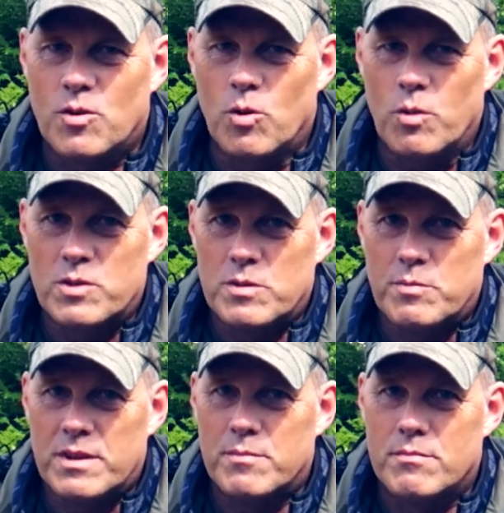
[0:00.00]
always with
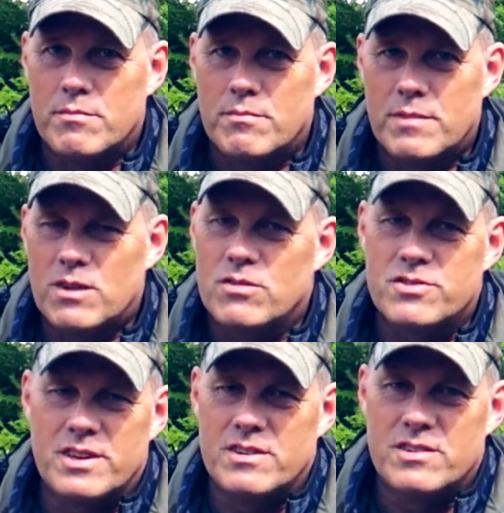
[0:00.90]
me, because
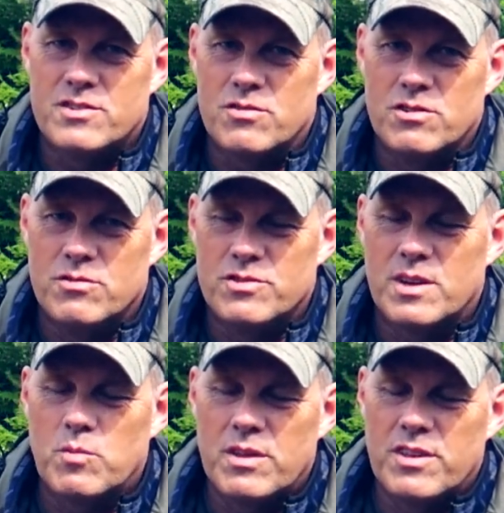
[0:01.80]
they start to loosen.
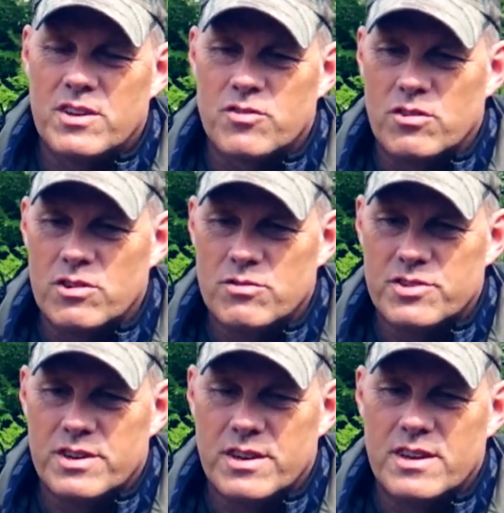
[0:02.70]
And when they start to
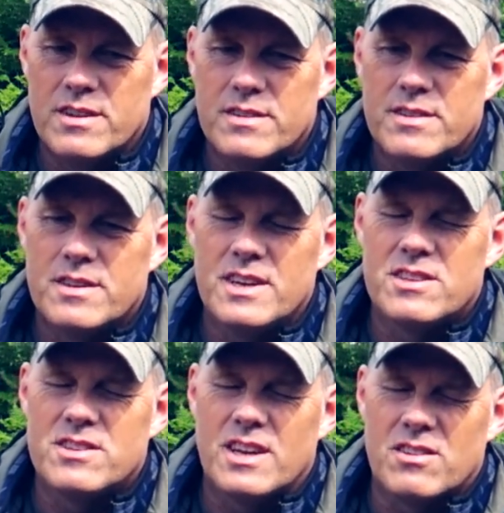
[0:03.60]
loosen,
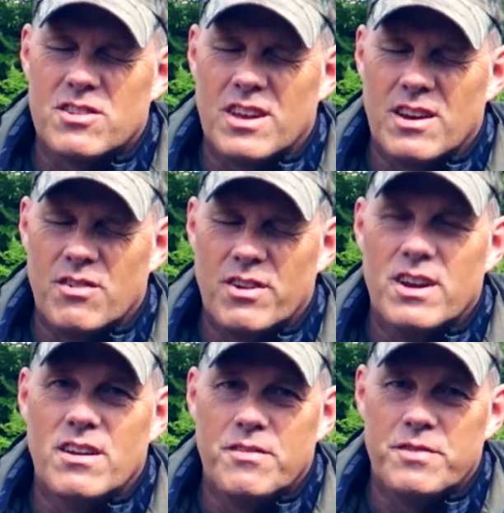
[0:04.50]
it's getting
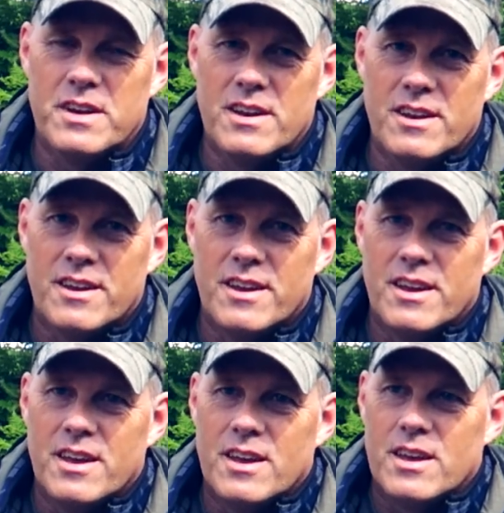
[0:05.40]
really fiddly.
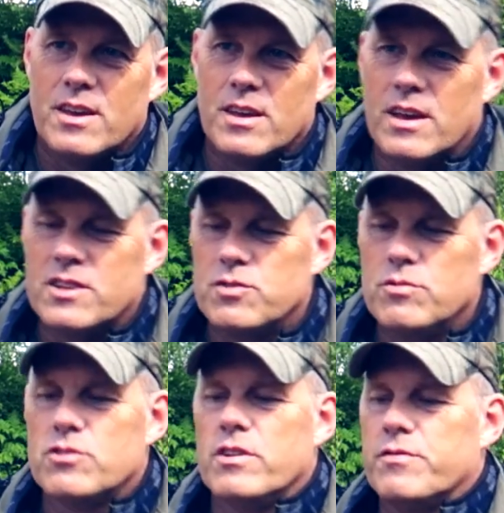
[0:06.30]
As
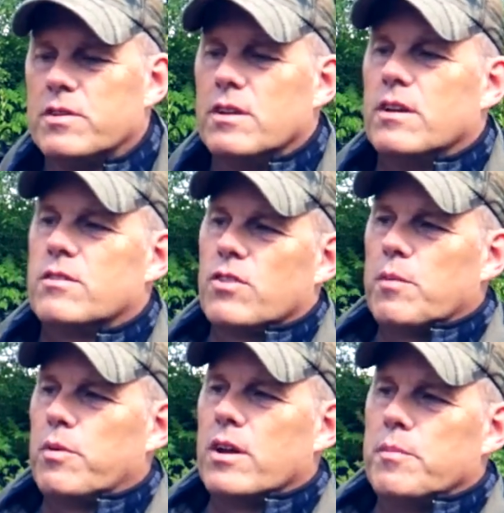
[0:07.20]
soon as you lift the
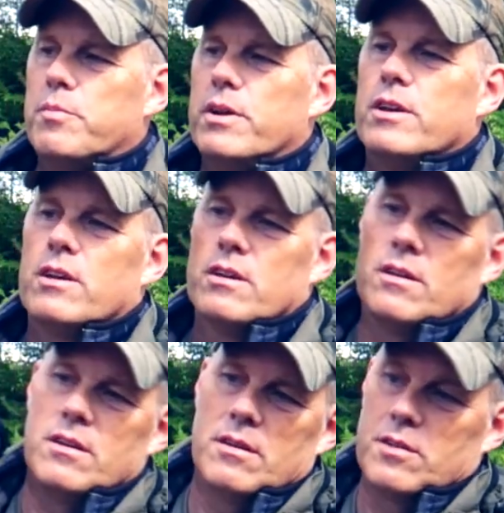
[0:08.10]
tripod up,
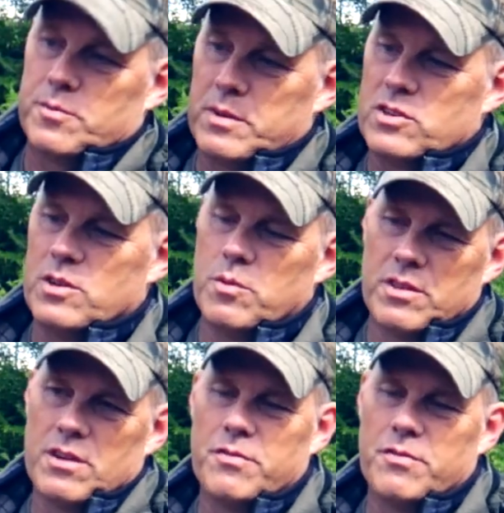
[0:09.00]
especially when they